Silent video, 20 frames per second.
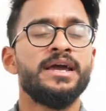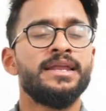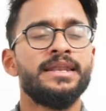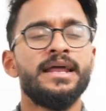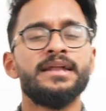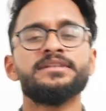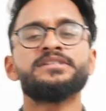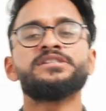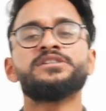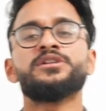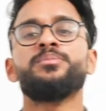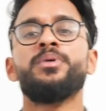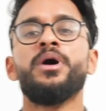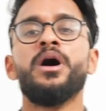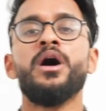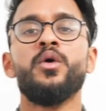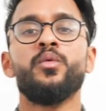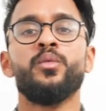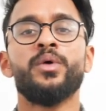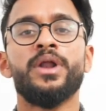Now, this is the
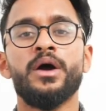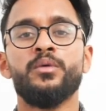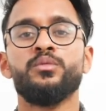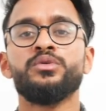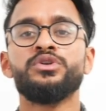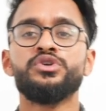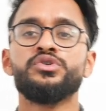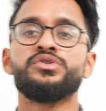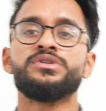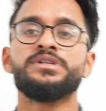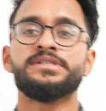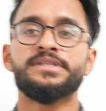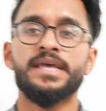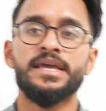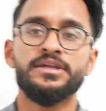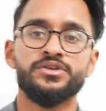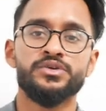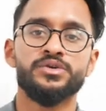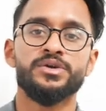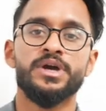part where I would usually
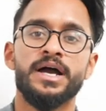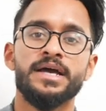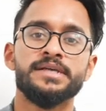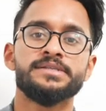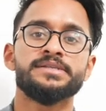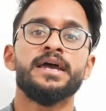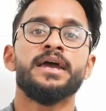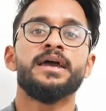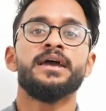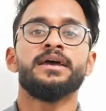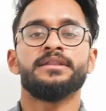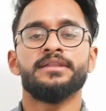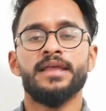say to you guys